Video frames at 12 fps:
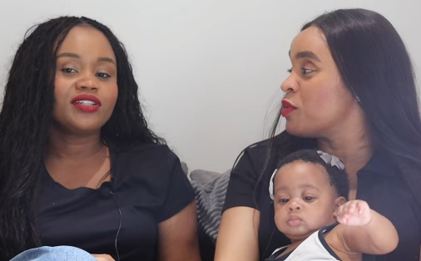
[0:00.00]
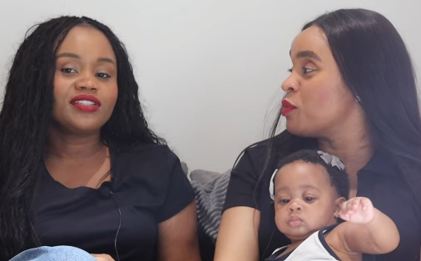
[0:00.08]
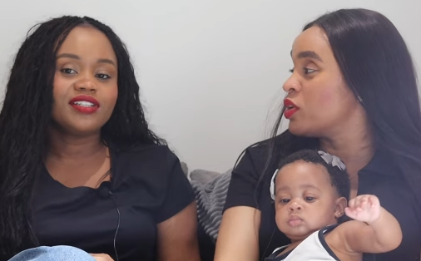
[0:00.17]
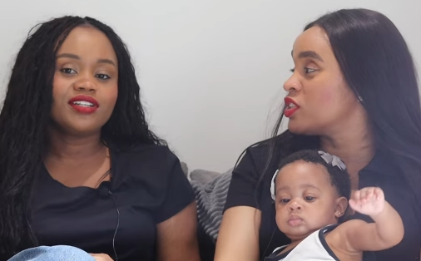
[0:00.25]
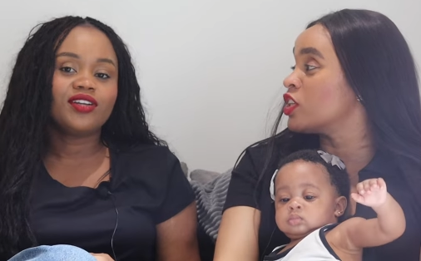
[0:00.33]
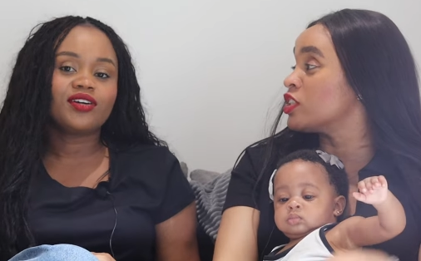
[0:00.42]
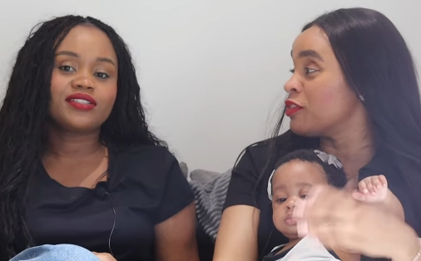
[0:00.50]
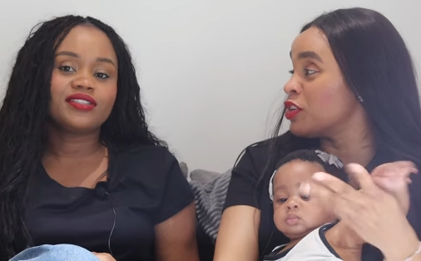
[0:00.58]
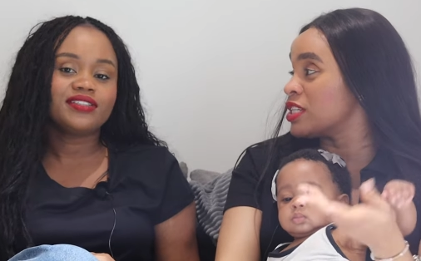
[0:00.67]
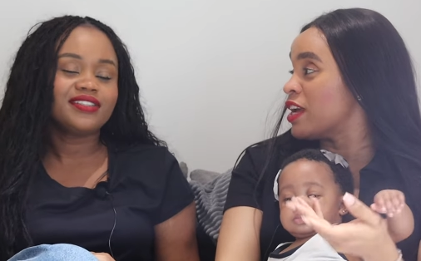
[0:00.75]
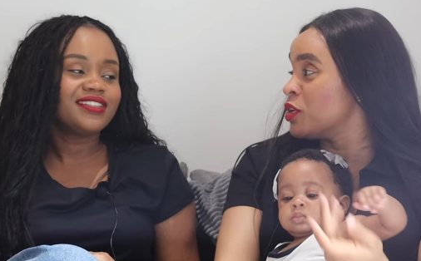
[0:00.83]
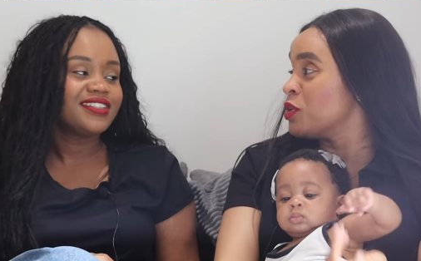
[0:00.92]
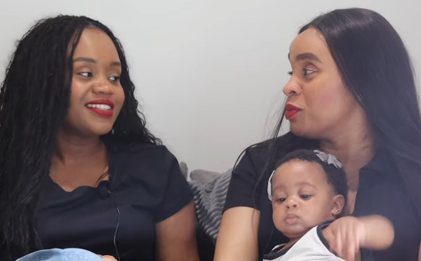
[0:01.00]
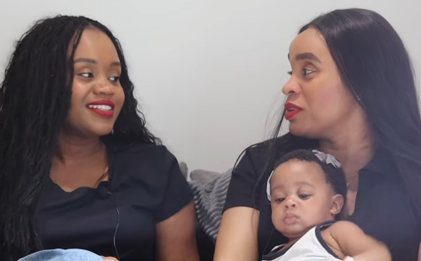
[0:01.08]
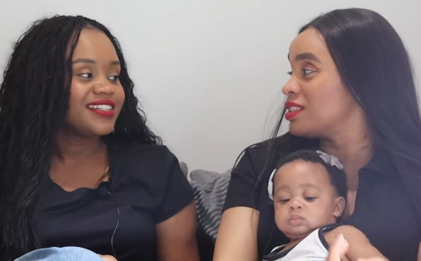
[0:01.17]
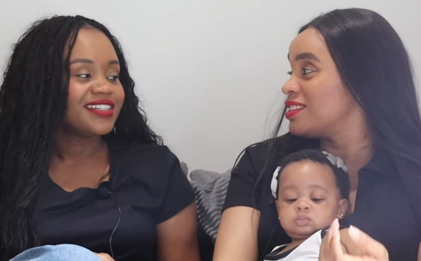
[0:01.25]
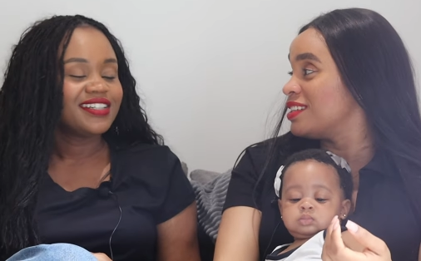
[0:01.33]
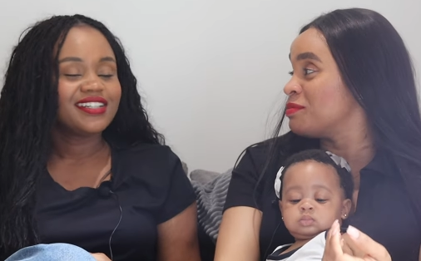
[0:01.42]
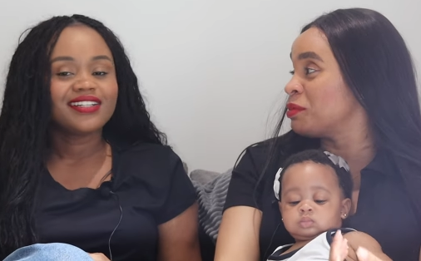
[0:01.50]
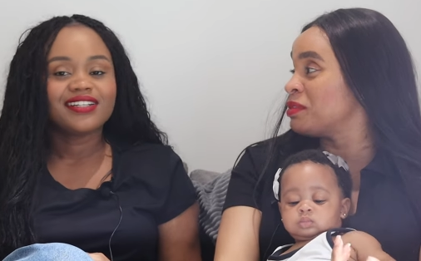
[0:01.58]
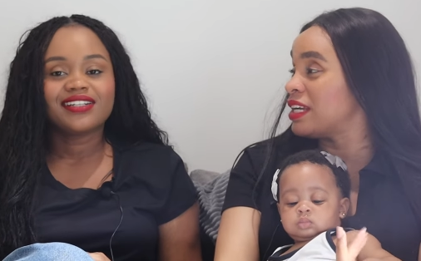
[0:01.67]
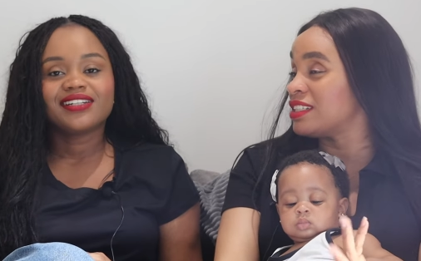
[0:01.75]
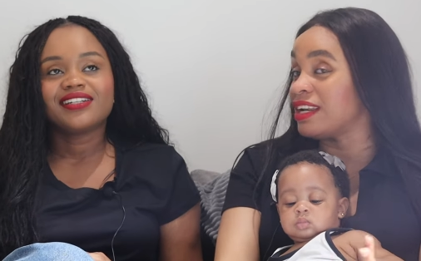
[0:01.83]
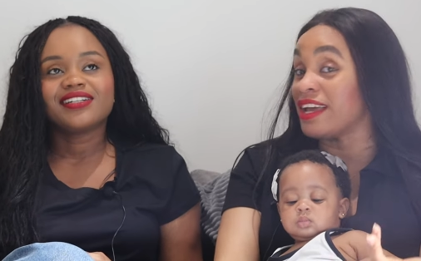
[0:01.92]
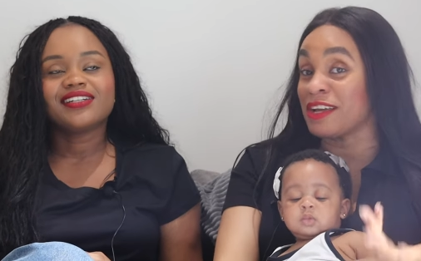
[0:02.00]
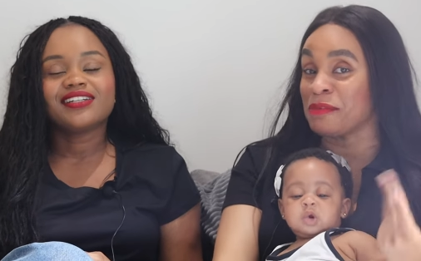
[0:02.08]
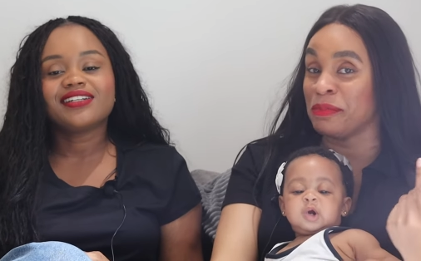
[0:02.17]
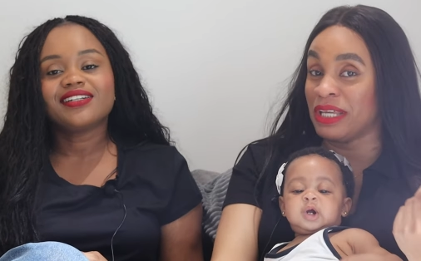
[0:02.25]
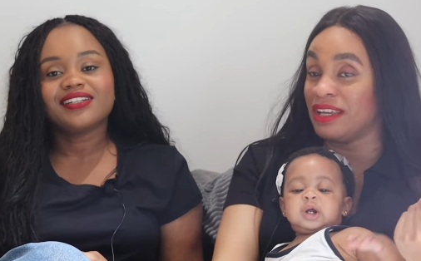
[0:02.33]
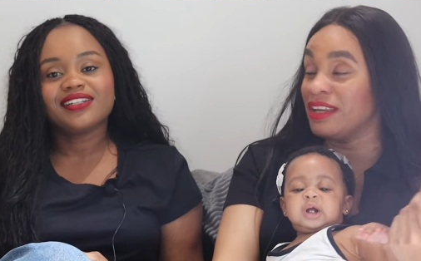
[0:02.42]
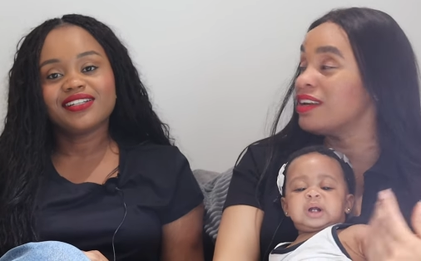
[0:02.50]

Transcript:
Speaker 1: you watch? Because obviously I know you watch the BBNaija like me.